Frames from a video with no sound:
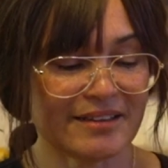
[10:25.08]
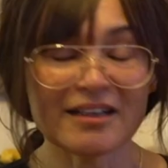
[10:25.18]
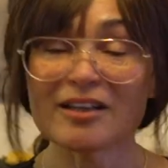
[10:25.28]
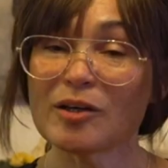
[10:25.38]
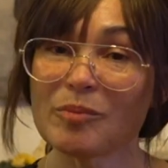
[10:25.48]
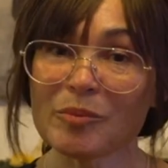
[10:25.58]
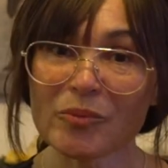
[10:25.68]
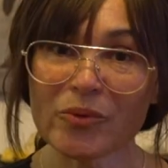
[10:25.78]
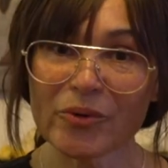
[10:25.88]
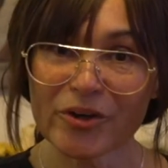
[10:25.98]
a couple
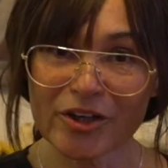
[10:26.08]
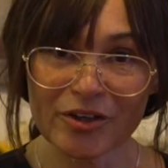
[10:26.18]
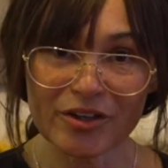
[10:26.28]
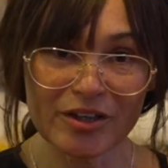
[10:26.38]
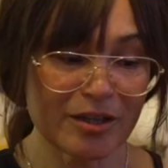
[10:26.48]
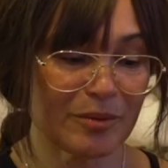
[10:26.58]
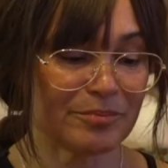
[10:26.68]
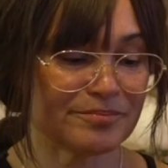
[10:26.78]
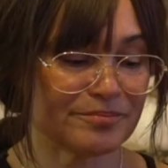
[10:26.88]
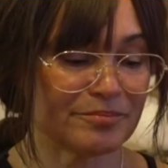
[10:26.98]
more
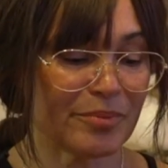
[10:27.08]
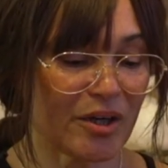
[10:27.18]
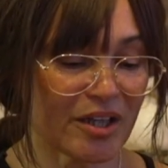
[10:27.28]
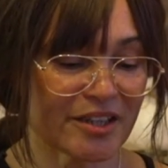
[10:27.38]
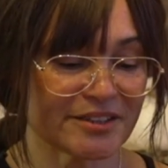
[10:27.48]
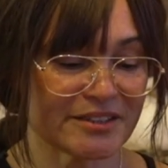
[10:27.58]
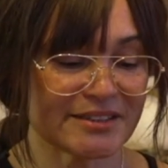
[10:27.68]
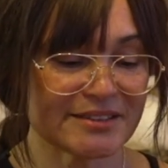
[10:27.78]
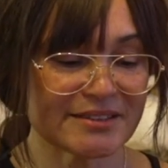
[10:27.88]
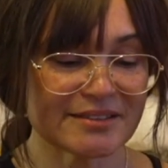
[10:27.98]

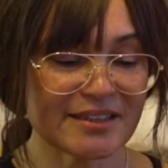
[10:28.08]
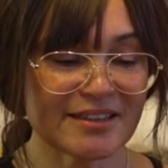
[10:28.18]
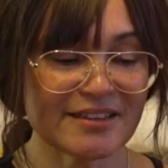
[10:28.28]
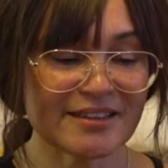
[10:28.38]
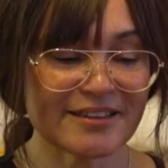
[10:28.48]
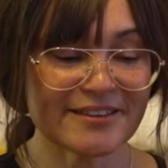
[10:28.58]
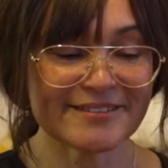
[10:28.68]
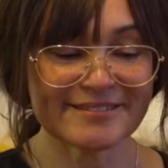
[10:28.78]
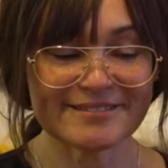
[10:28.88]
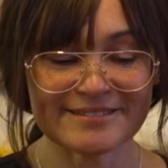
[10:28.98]
bars, a
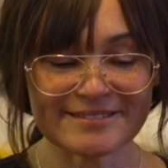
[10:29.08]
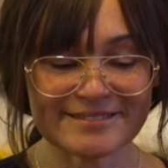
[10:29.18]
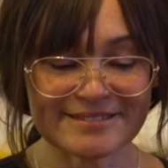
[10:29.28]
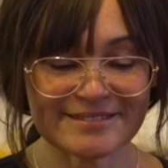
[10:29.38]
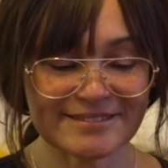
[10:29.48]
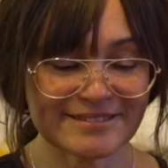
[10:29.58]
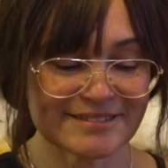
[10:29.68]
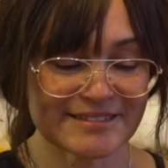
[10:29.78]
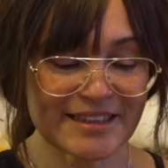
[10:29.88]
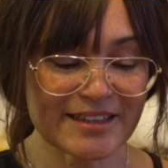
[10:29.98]

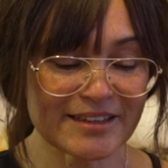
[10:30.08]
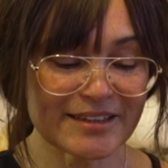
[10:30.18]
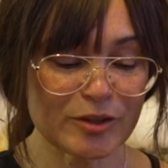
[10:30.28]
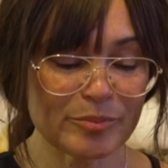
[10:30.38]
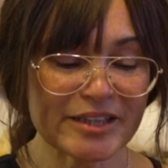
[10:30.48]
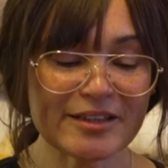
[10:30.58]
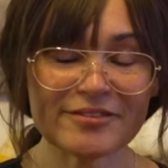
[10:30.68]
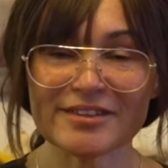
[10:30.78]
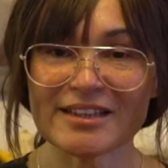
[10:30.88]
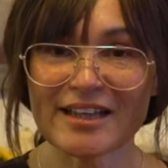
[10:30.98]
little bit of
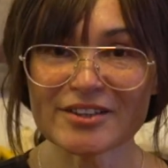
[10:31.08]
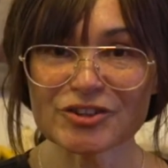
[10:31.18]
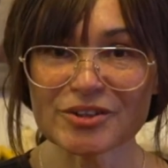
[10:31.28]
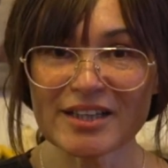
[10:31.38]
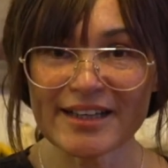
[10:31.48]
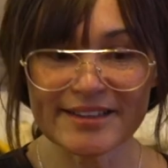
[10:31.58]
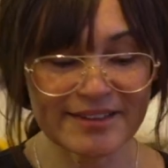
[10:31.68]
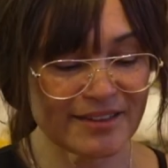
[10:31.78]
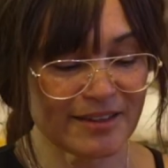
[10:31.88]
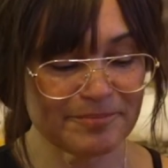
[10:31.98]
electrolyte
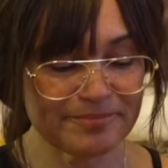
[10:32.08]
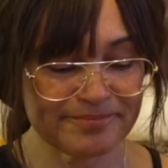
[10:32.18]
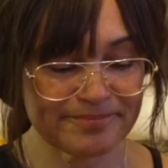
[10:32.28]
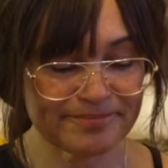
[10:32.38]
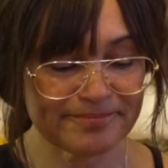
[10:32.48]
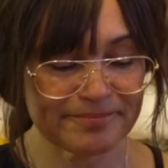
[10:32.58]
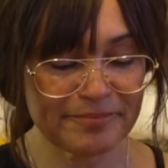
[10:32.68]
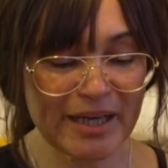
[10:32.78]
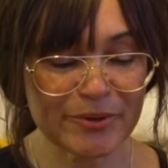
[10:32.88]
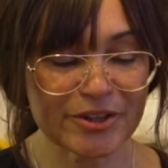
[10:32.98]

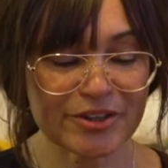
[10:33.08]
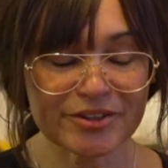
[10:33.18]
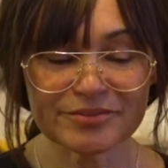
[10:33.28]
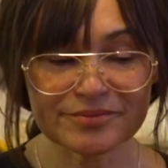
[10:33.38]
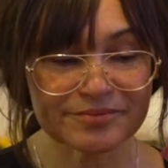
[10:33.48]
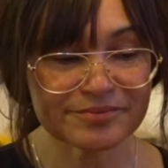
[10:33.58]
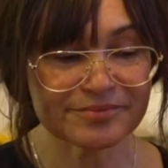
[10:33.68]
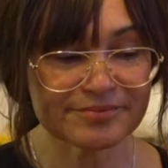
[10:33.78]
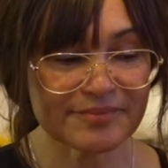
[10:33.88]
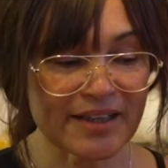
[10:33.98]
powder,
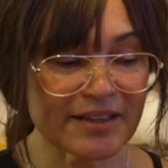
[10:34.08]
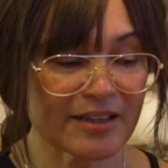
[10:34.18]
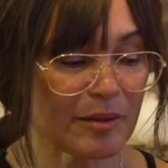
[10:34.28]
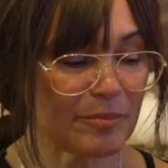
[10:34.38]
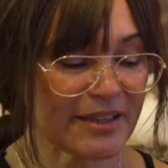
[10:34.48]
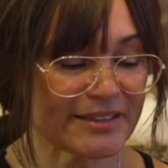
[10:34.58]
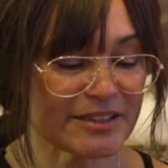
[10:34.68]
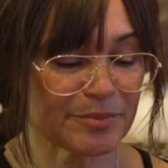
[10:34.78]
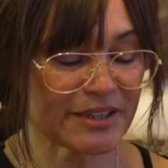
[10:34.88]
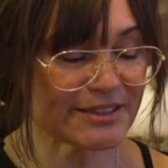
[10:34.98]
and a couple
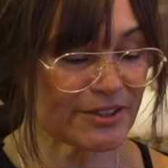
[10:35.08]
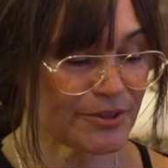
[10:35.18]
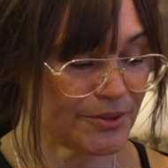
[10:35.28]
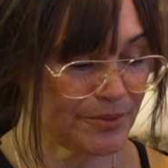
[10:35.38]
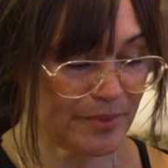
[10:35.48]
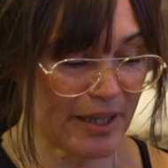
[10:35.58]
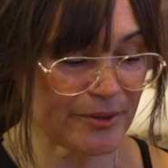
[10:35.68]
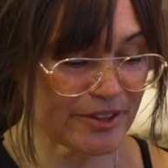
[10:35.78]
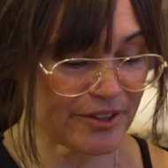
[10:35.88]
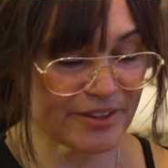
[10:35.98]
espresso
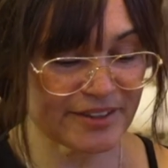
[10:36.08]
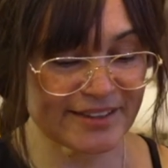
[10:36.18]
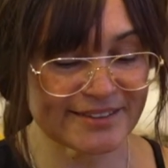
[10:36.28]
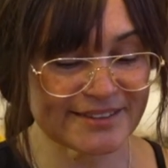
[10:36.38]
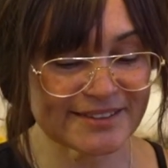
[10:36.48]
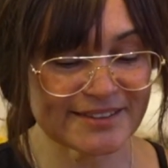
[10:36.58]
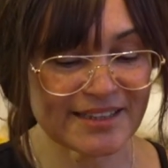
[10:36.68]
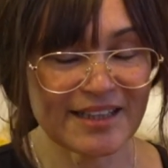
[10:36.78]
powder kits.